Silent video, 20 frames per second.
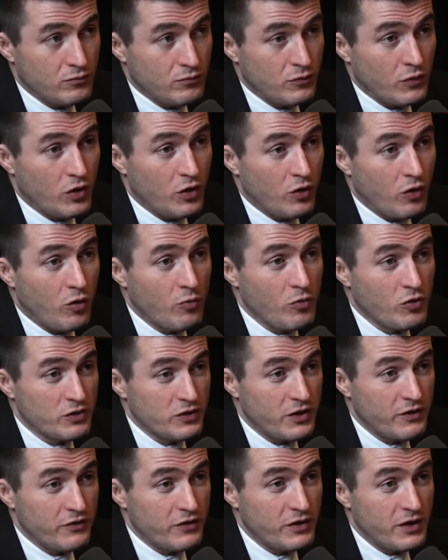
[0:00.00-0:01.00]
But
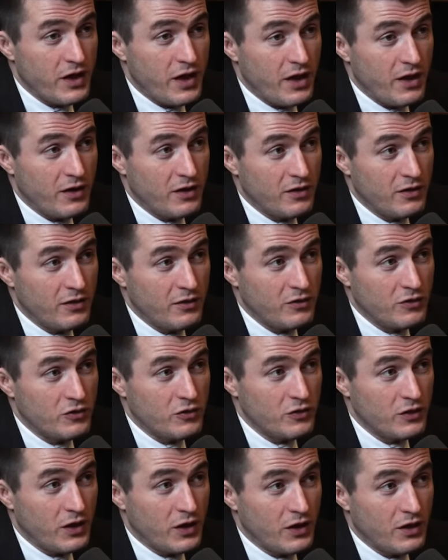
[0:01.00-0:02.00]
almost every day you
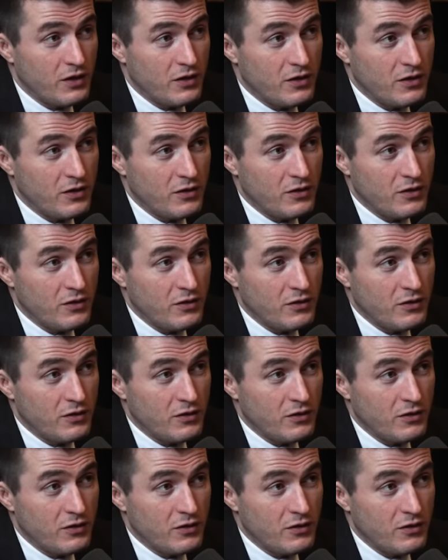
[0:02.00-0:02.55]
do that. I